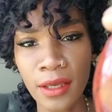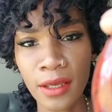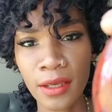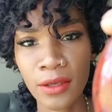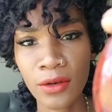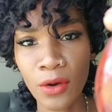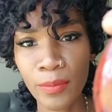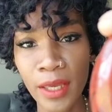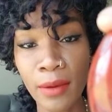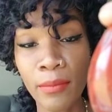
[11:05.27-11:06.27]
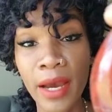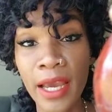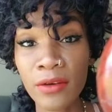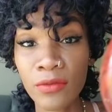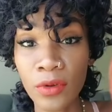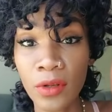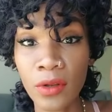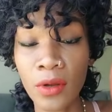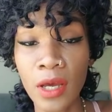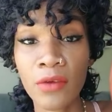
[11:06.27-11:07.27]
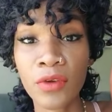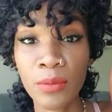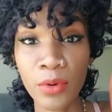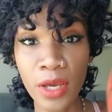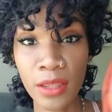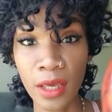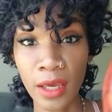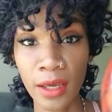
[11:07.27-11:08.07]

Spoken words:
You know, being mindful of your breathing.